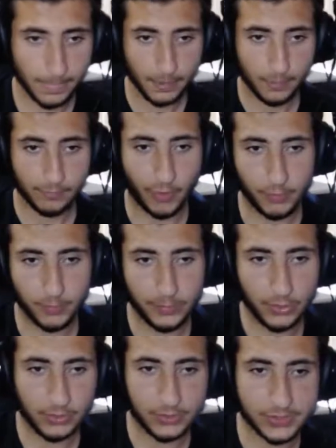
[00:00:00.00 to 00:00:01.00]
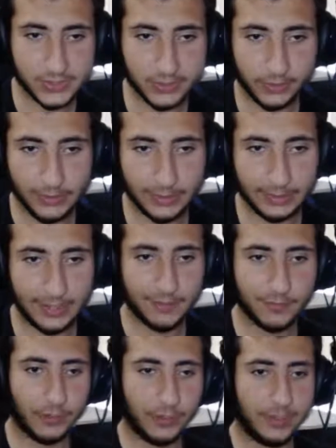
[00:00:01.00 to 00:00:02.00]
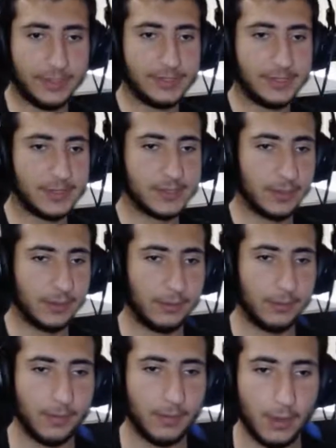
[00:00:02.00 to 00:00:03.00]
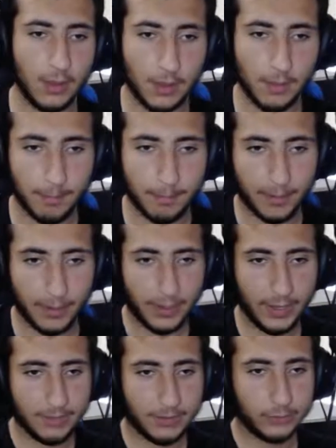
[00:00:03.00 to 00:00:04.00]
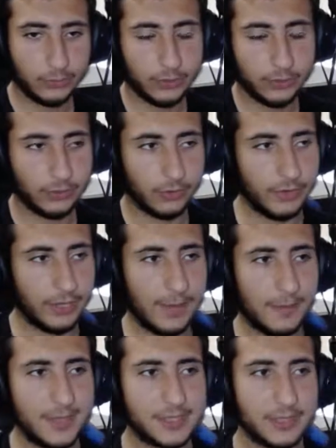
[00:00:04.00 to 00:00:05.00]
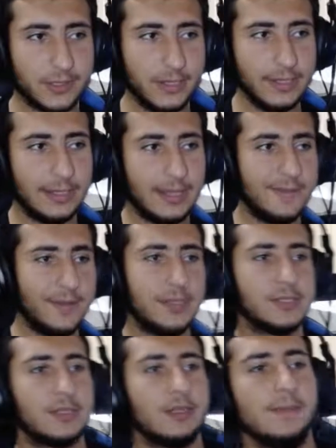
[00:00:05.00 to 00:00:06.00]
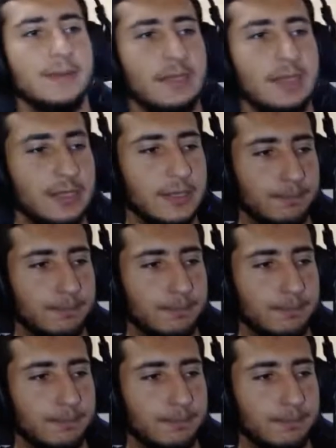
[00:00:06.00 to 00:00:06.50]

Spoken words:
What would be your starting 11 for this season? By Maurito. Okay, my starting 11 is gonna be